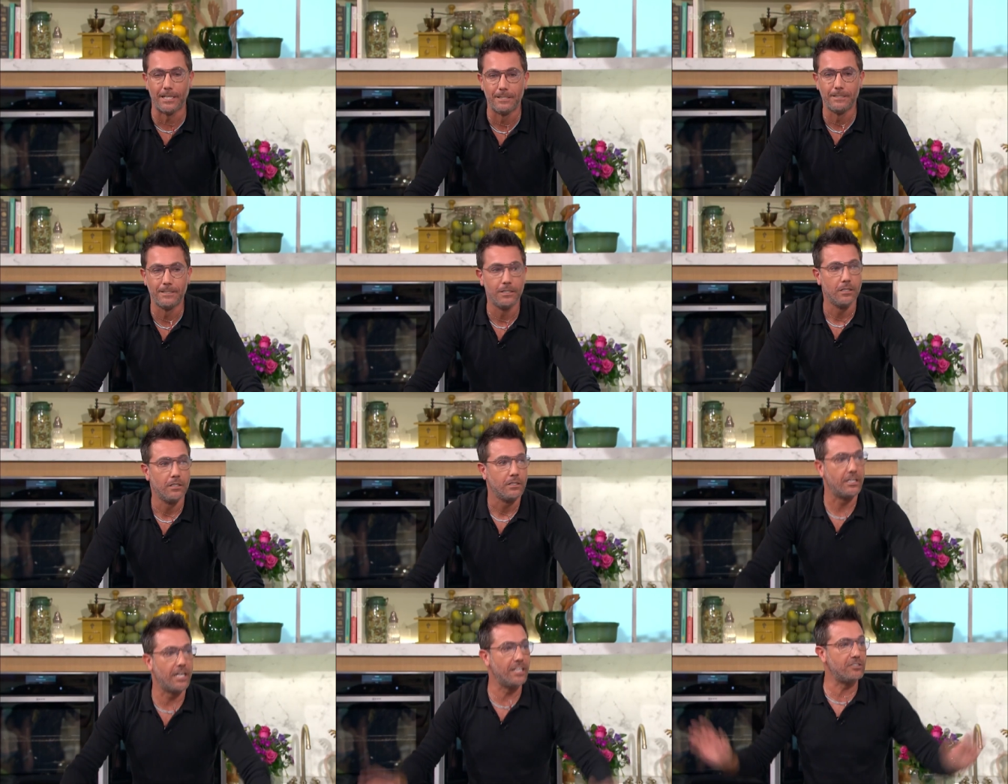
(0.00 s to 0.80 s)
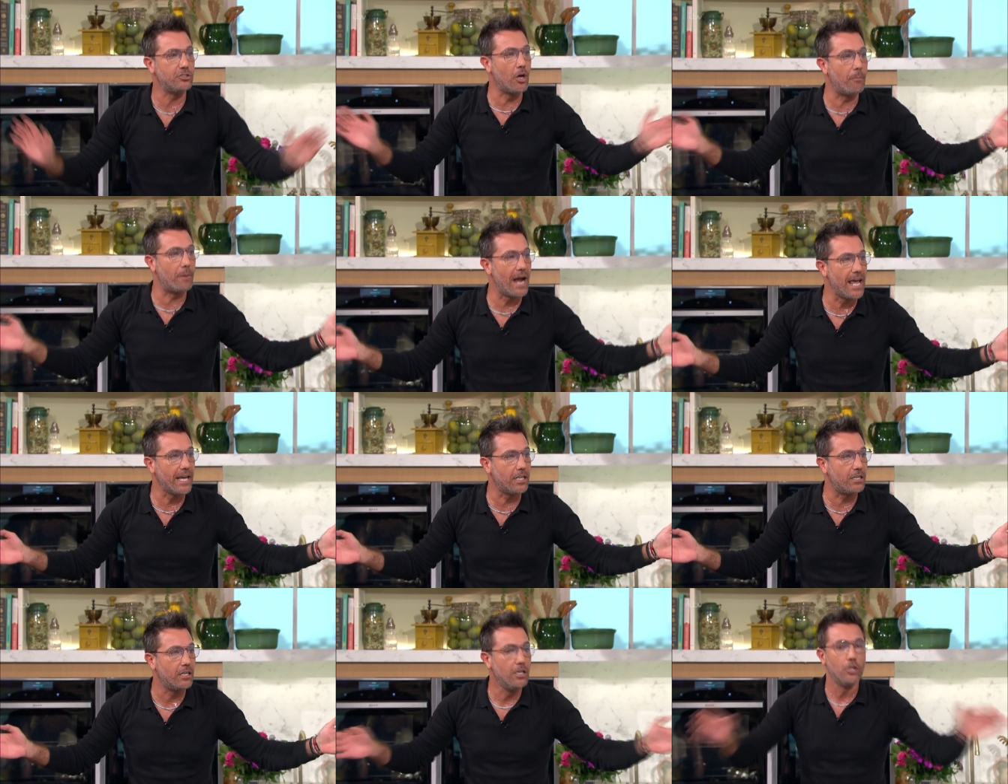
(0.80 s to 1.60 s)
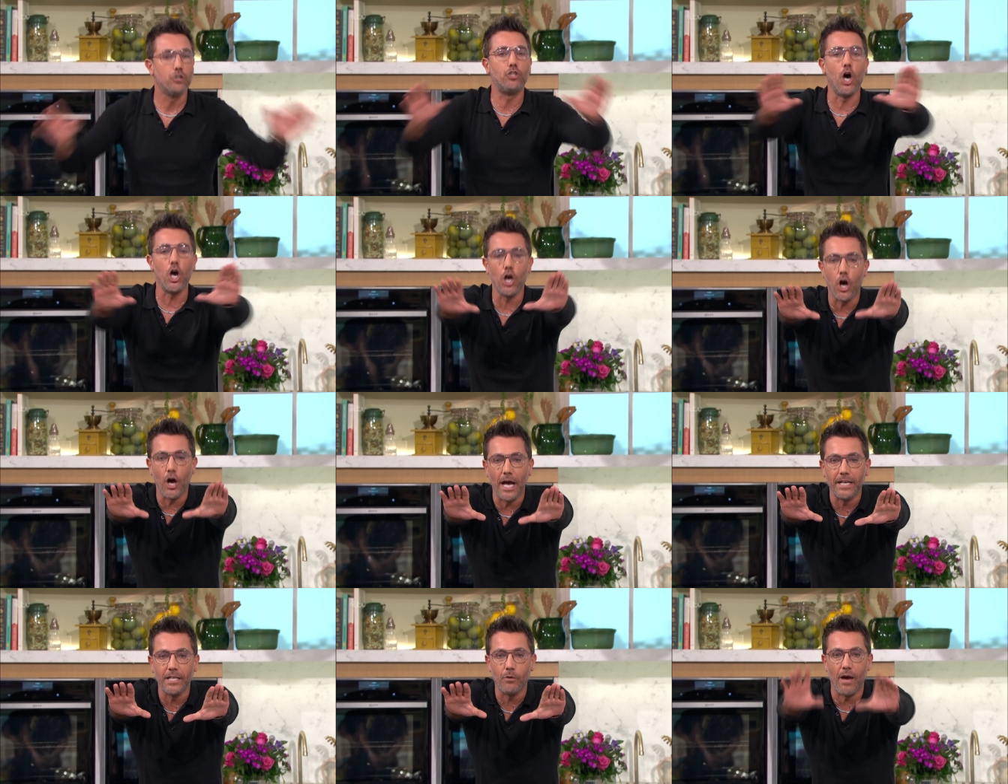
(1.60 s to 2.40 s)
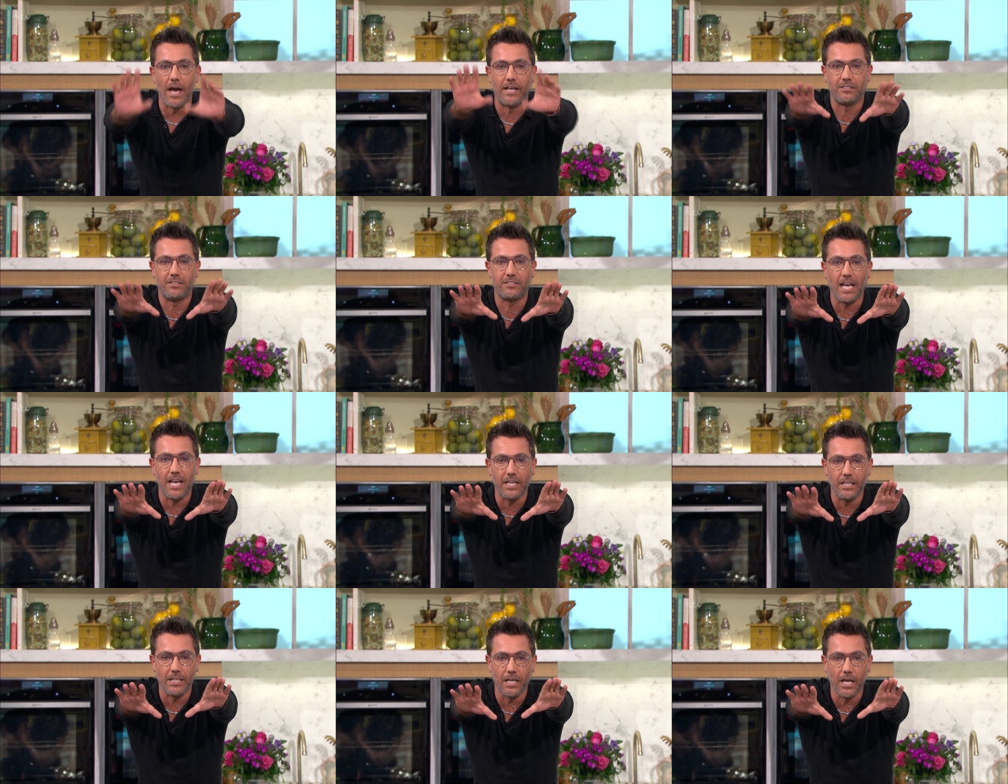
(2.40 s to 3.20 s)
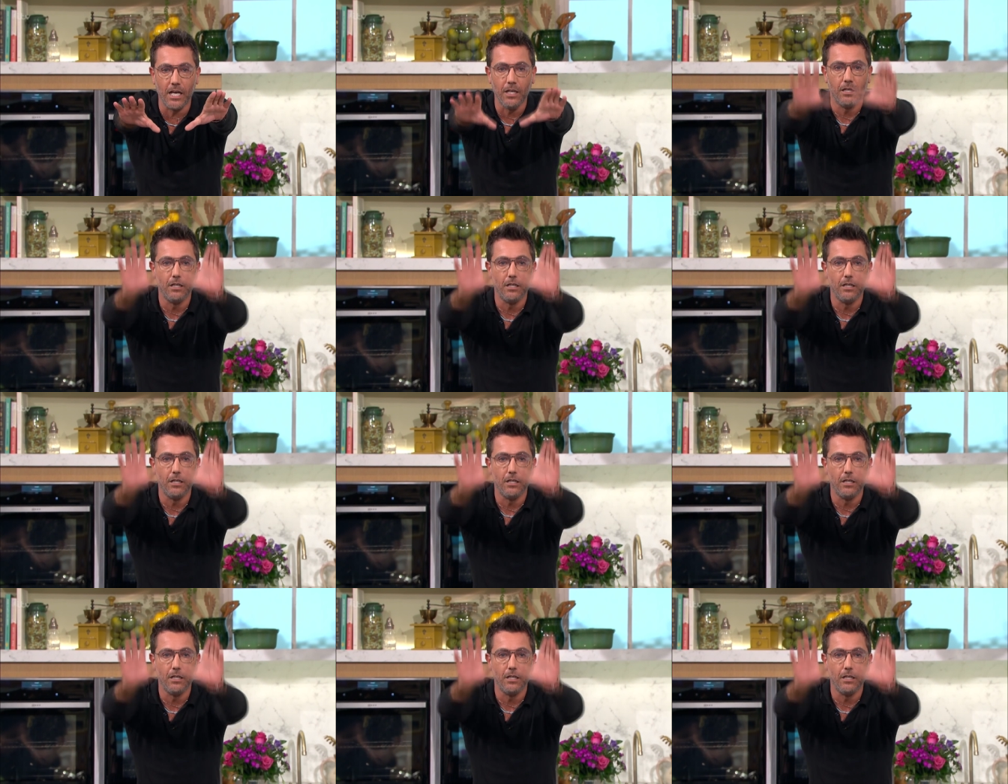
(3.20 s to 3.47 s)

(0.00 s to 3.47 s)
No, don't go. There don't is no go break. Anywhere. No. Don't go anywhere. Stay here.